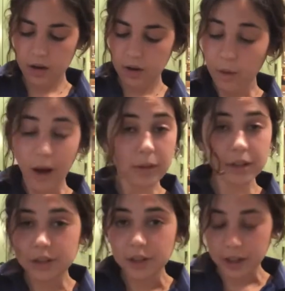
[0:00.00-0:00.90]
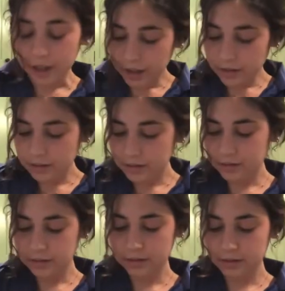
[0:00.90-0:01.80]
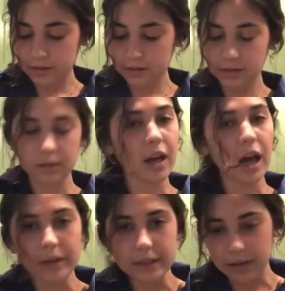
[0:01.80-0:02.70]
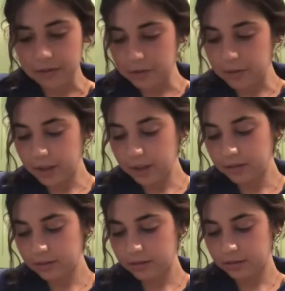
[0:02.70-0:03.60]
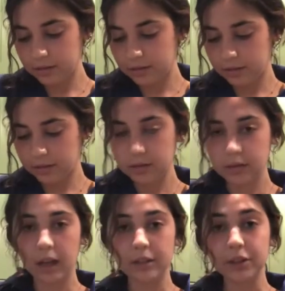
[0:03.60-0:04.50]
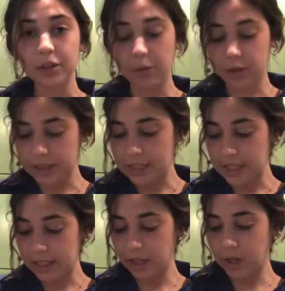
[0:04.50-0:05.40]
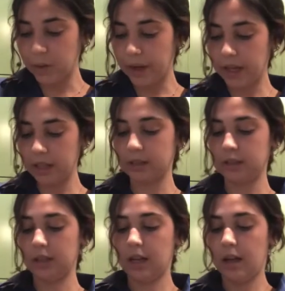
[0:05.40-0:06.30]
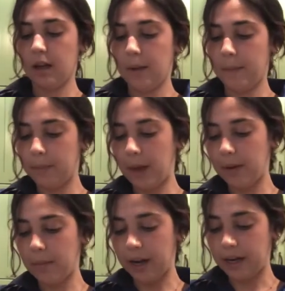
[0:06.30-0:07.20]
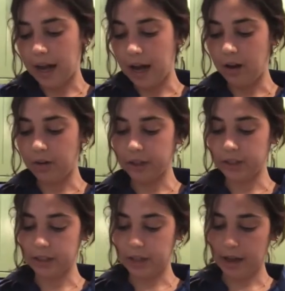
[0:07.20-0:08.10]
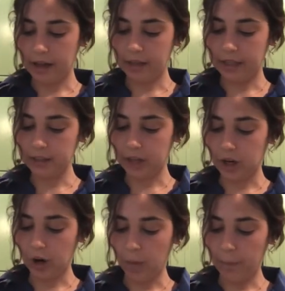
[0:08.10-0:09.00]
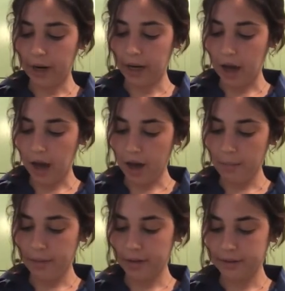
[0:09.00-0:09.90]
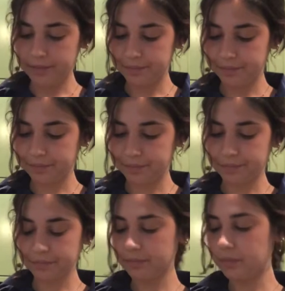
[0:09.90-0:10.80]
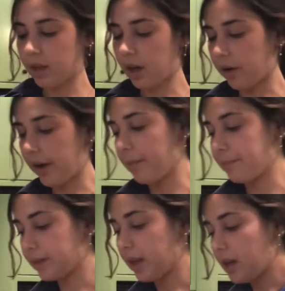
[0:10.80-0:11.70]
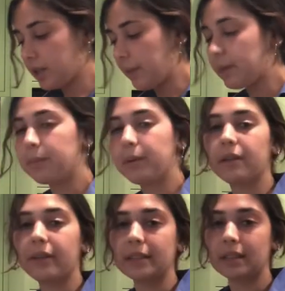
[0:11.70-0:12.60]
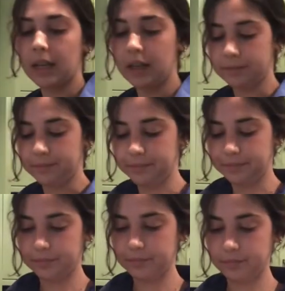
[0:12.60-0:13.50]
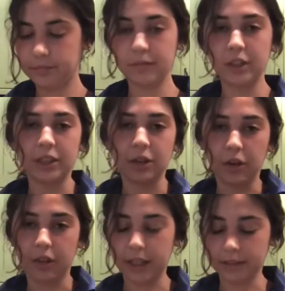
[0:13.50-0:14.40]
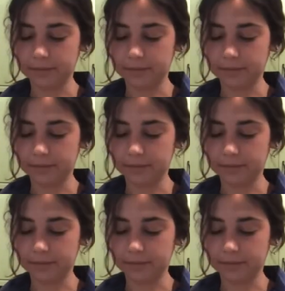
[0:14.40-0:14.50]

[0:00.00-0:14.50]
While we're stirring, how is everyone? How's your quarantine going? Maybe by now your things are opening up. Okay. So I'm gonna put the rest in, just the whole thing.